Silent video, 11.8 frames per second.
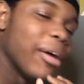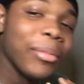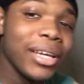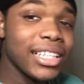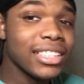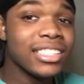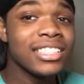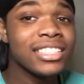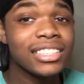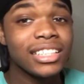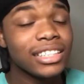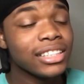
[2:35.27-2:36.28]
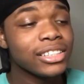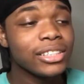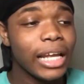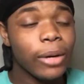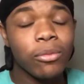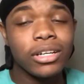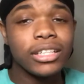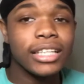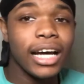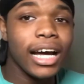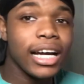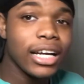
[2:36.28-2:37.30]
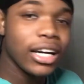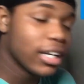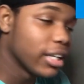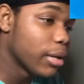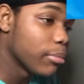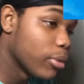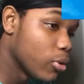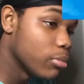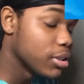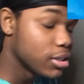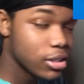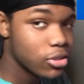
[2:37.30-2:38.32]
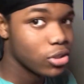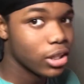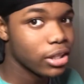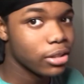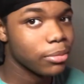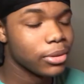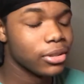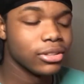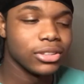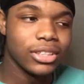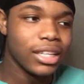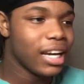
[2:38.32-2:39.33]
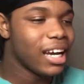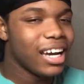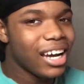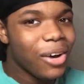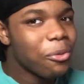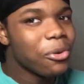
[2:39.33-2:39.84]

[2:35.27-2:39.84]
I mean, this is this is like one of the iconic moments in Dragon Ball, so I, I